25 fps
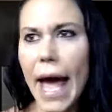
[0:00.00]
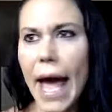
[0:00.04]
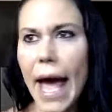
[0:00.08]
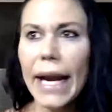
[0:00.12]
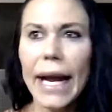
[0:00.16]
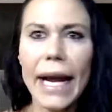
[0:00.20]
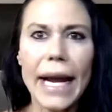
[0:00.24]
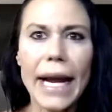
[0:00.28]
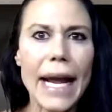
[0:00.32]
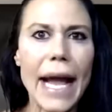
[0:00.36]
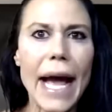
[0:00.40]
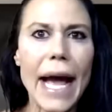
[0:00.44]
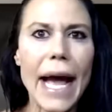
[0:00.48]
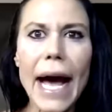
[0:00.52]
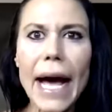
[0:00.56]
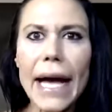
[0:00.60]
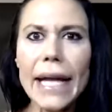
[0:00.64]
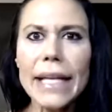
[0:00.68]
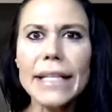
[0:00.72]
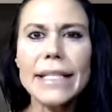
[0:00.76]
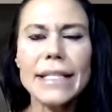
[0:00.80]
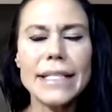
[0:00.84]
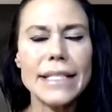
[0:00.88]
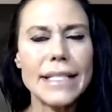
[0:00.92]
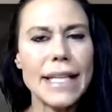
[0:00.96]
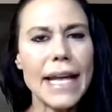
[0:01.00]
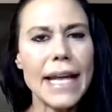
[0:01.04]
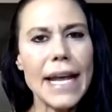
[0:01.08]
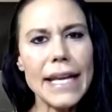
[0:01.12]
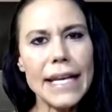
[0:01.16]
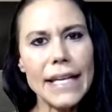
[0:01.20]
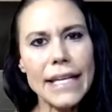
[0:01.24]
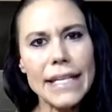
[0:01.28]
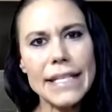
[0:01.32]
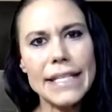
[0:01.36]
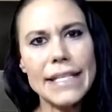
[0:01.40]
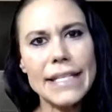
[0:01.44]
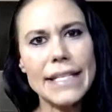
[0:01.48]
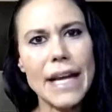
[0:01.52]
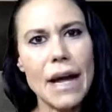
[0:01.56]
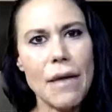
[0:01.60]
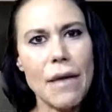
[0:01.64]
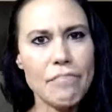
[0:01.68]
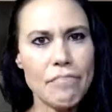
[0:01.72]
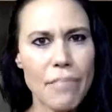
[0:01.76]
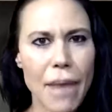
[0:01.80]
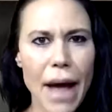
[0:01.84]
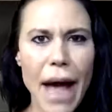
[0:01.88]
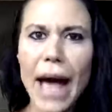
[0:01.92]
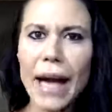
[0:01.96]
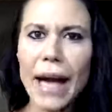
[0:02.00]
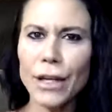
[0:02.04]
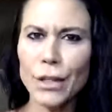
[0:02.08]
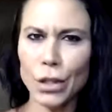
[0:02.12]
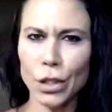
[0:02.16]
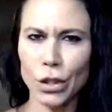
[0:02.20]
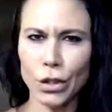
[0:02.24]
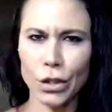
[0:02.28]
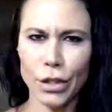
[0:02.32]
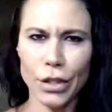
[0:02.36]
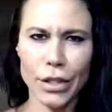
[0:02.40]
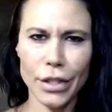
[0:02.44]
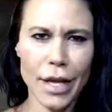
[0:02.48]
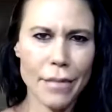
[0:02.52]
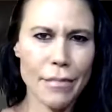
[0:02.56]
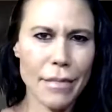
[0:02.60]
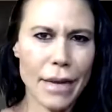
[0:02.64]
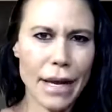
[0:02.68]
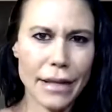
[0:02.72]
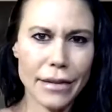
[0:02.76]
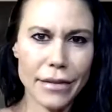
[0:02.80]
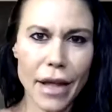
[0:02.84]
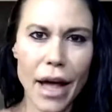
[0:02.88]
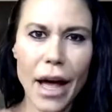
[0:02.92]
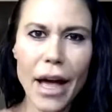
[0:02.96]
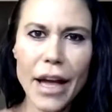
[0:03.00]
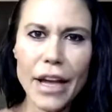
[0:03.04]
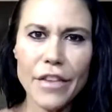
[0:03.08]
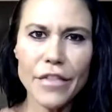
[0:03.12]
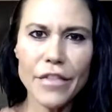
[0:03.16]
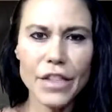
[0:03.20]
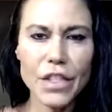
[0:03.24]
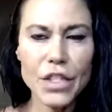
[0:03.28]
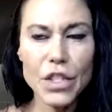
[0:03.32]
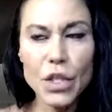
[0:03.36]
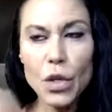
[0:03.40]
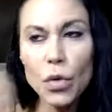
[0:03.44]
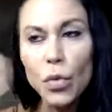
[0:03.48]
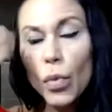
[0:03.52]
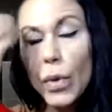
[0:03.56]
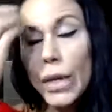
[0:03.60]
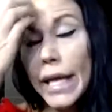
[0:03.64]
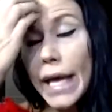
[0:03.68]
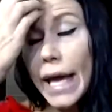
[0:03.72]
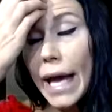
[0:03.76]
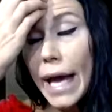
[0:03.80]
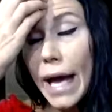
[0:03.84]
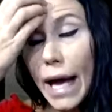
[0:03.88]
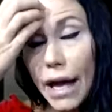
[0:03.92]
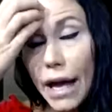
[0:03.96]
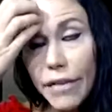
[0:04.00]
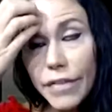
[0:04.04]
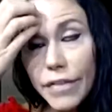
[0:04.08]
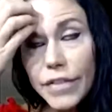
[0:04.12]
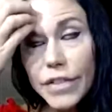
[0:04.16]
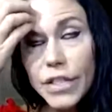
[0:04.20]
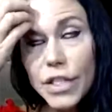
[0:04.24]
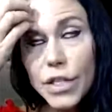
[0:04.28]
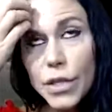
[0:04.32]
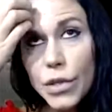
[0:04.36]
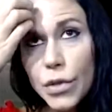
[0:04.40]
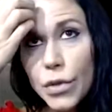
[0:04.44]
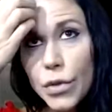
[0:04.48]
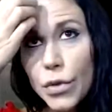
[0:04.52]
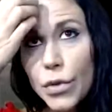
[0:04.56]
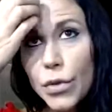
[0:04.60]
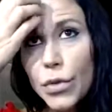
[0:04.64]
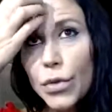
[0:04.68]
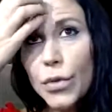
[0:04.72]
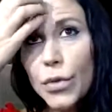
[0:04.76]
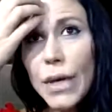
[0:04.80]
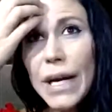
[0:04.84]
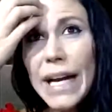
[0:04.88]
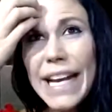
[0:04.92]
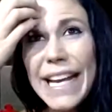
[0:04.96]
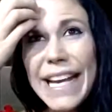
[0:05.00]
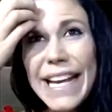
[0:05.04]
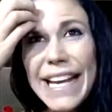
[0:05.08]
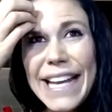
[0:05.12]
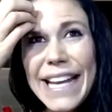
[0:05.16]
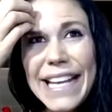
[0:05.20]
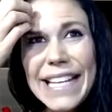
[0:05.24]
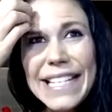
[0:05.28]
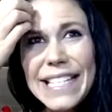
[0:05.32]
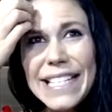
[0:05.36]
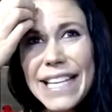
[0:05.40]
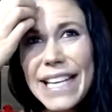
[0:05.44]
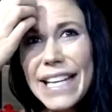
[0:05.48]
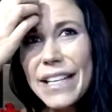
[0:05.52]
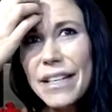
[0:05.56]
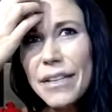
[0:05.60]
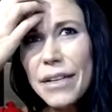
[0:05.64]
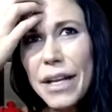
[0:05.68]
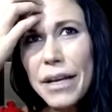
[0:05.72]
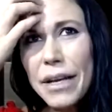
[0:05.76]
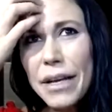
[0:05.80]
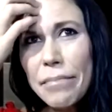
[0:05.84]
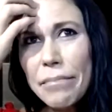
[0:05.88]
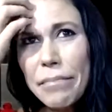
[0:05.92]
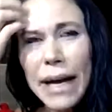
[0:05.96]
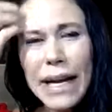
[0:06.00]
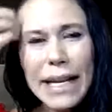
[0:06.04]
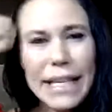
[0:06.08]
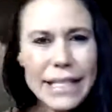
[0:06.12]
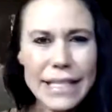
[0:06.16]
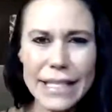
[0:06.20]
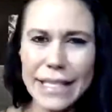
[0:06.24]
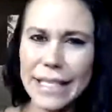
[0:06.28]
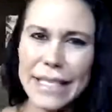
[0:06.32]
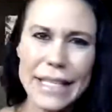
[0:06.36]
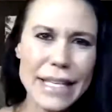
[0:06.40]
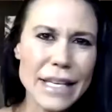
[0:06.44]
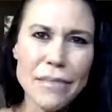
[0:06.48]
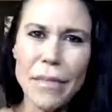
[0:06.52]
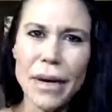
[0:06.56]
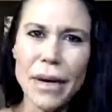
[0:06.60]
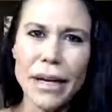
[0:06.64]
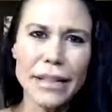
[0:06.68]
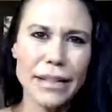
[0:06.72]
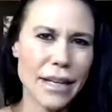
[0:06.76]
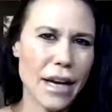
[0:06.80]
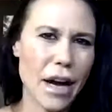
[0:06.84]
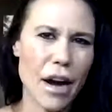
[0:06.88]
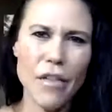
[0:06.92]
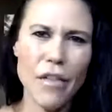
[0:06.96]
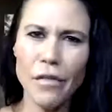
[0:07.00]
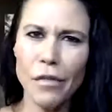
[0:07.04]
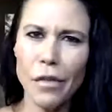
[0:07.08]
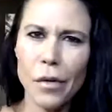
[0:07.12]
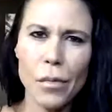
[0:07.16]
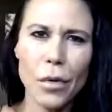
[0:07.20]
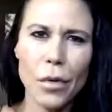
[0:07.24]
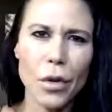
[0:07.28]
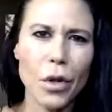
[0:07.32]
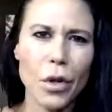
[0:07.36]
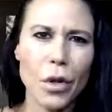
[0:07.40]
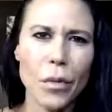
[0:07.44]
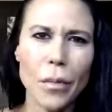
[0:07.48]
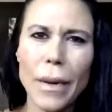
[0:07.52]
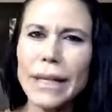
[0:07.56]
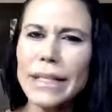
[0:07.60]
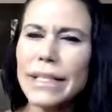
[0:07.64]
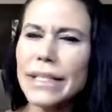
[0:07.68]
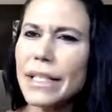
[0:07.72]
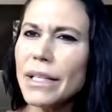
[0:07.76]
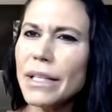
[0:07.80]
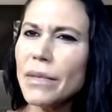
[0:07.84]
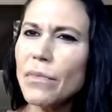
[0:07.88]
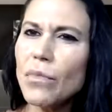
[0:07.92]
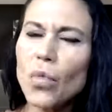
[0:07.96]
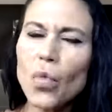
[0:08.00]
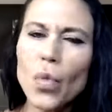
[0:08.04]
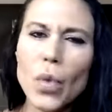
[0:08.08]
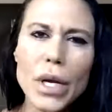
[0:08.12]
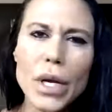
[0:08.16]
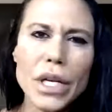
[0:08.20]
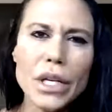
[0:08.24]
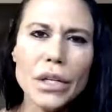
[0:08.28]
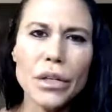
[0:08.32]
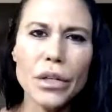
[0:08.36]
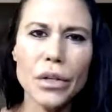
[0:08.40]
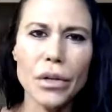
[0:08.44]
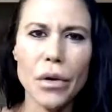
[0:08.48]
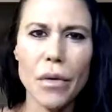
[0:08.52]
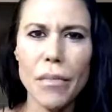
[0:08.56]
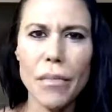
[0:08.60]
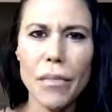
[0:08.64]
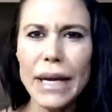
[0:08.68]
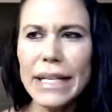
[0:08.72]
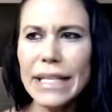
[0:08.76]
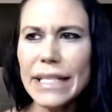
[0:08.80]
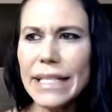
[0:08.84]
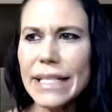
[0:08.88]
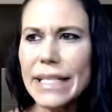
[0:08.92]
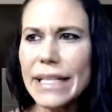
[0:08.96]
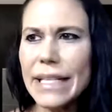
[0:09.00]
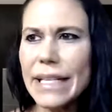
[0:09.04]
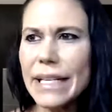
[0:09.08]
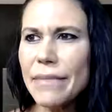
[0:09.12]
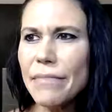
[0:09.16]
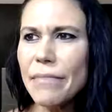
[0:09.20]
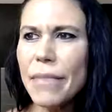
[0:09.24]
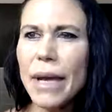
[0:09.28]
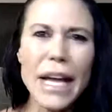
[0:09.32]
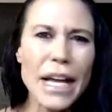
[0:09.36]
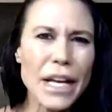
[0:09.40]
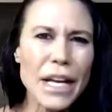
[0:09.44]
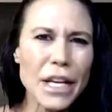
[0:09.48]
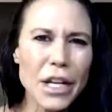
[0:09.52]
And I hadn't taken a step back to look at my life. And so we have to, it might seem uncomfortable, or it might seem weird, or it might seem,